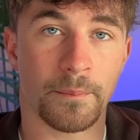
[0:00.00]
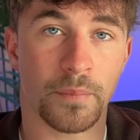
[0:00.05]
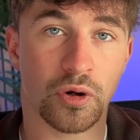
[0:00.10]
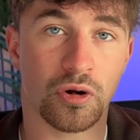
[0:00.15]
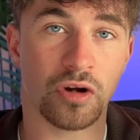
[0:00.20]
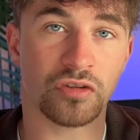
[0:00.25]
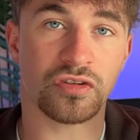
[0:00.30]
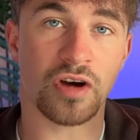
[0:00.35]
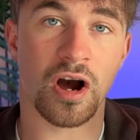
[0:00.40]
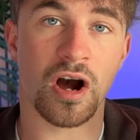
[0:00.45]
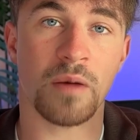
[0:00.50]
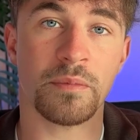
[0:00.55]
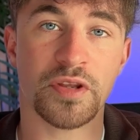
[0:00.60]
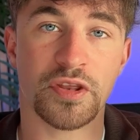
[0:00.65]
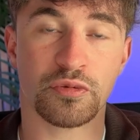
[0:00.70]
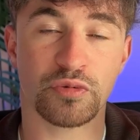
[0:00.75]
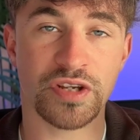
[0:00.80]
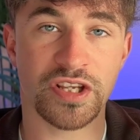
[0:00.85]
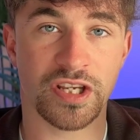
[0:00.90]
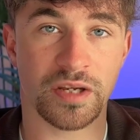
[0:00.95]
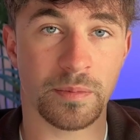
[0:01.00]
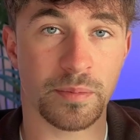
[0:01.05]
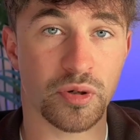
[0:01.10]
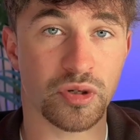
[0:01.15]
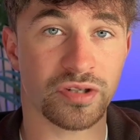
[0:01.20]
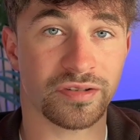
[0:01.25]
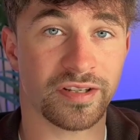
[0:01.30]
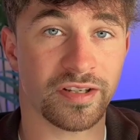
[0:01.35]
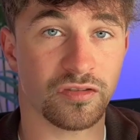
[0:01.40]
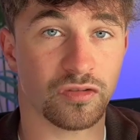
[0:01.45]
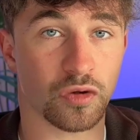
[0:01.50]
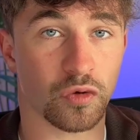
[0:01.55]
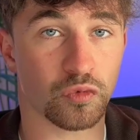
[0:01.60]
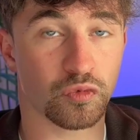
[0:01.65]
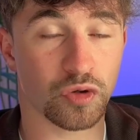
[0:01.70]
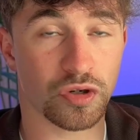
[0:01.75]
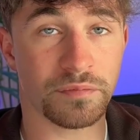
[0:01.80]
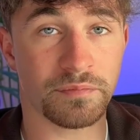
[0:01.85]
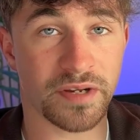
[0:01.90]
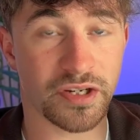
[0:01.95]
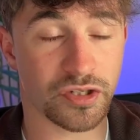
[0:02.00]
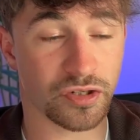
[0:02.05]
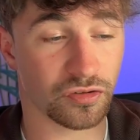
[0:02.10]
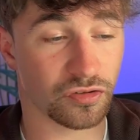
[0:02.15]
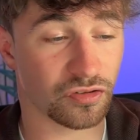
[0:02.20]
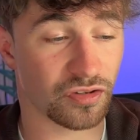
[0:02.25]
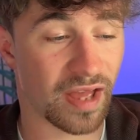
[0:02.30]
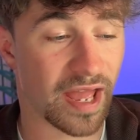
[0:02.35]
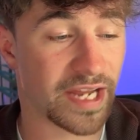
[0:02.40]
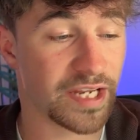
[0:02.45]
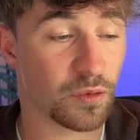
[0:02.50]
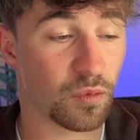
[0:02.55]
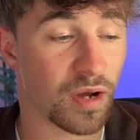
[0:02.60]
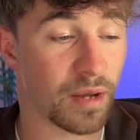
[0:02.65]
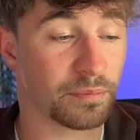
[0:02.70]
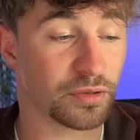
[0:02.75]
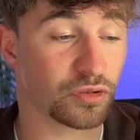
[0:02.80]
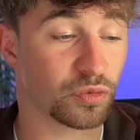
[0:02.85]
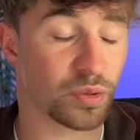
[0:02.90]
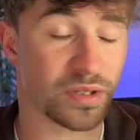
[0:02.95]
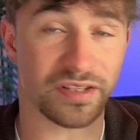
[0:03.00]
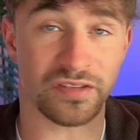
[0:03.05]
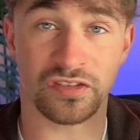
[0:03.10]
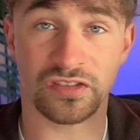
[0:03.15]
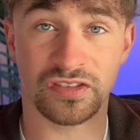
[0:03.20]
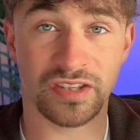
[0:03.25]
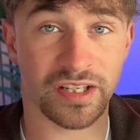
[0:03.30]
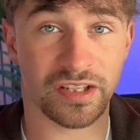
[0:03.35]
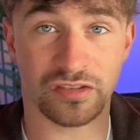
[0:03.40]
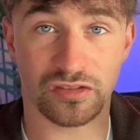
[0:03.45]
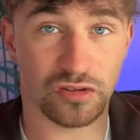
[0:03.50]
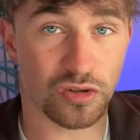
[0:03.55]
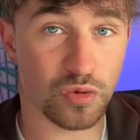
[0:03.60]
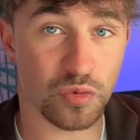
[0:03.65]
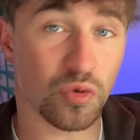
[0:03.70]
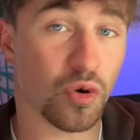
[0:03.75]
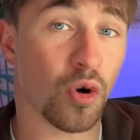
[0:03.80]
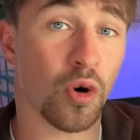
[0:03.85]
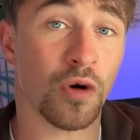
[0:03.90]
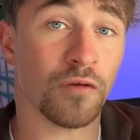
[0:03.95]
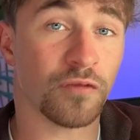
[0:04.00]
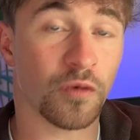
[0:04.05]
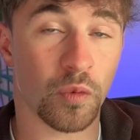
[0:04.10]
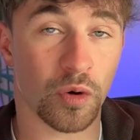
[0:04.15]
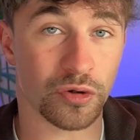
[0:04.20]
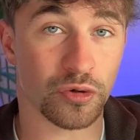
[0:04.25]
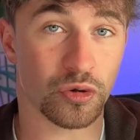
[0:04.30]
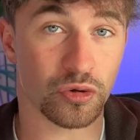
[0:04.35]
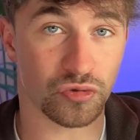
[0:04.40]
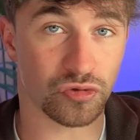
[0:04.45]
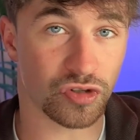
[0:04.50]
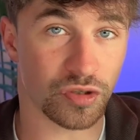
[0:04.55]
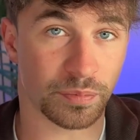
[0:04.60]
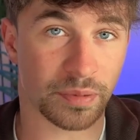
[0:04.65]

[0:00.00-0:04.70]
because Arma 3 communities run missions anywhere between 6 to over 100